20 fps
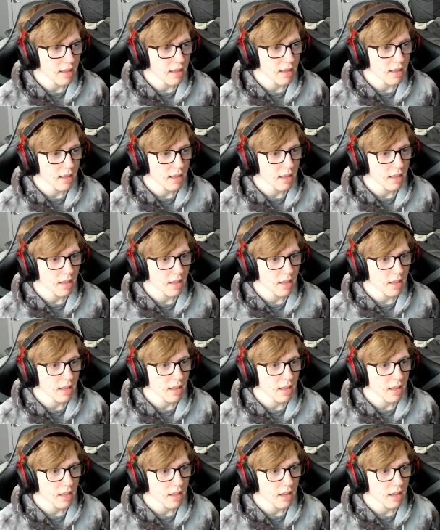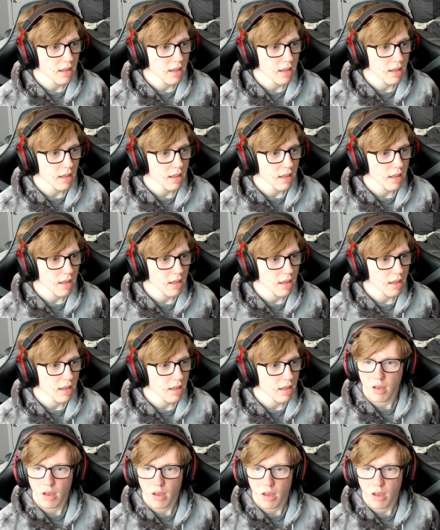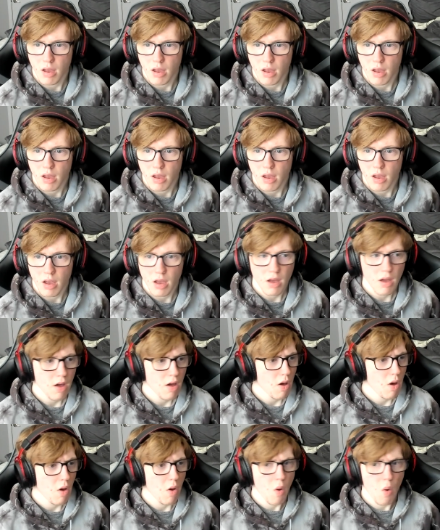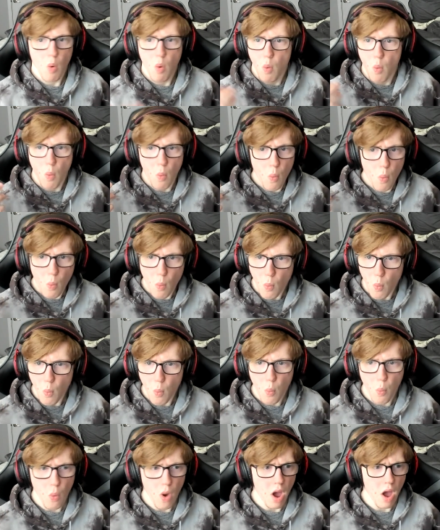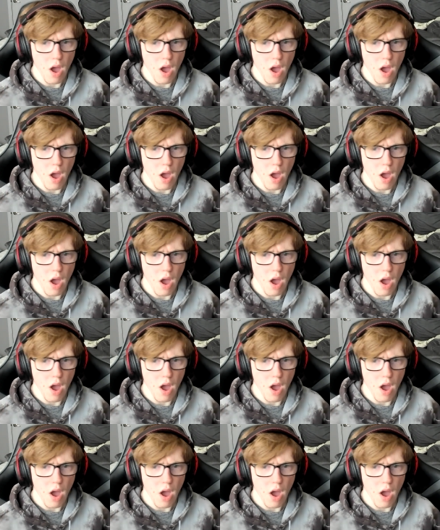No one is speaking in this clip.